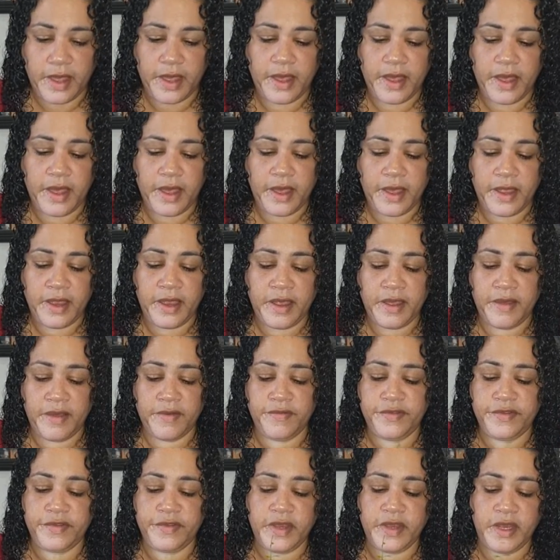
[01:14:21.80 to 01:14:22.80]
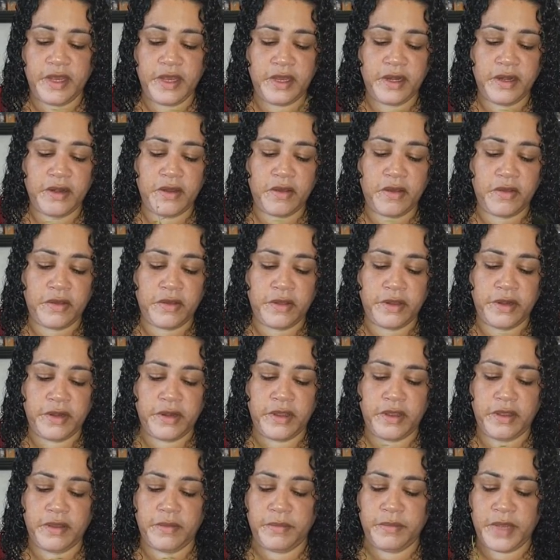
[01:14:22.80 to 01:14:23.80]
I have seen on
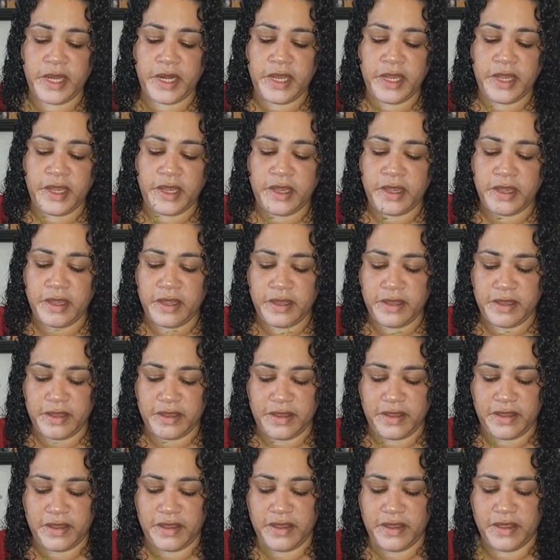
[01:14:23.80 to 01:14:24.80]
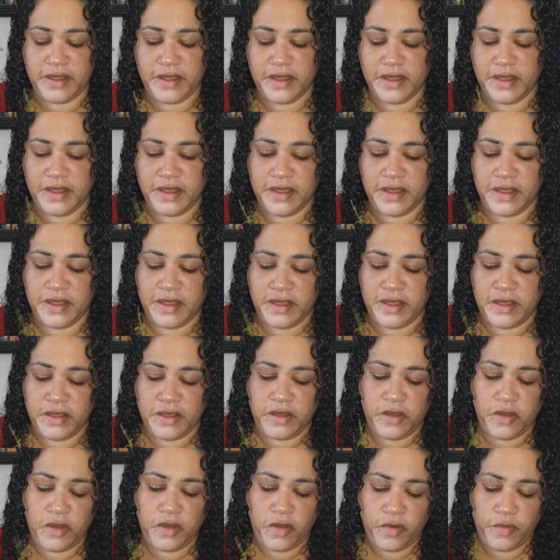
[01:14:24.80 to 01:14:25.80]
many
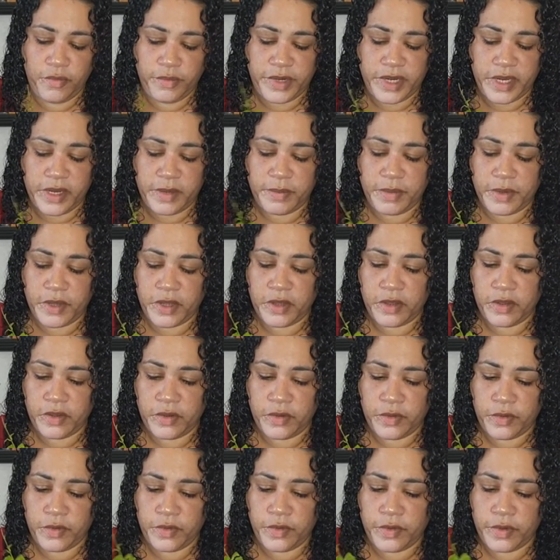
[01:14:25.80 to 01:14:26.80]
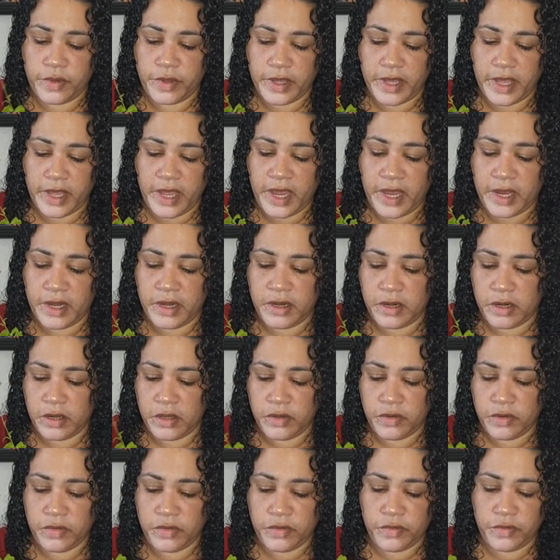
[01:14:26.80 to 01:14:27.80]
Home Depot and
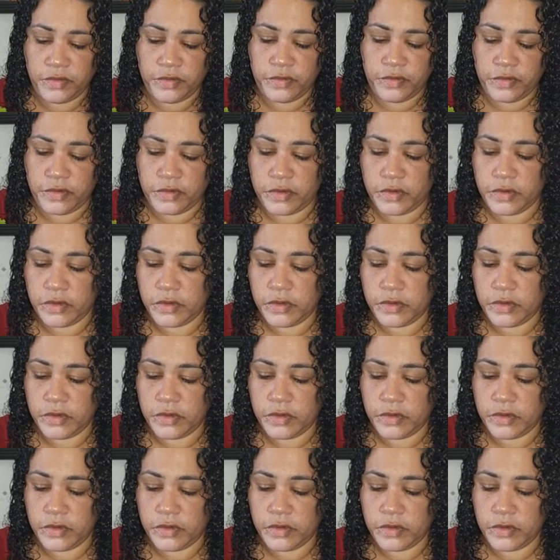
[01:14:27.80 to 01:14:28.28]
Lowe's,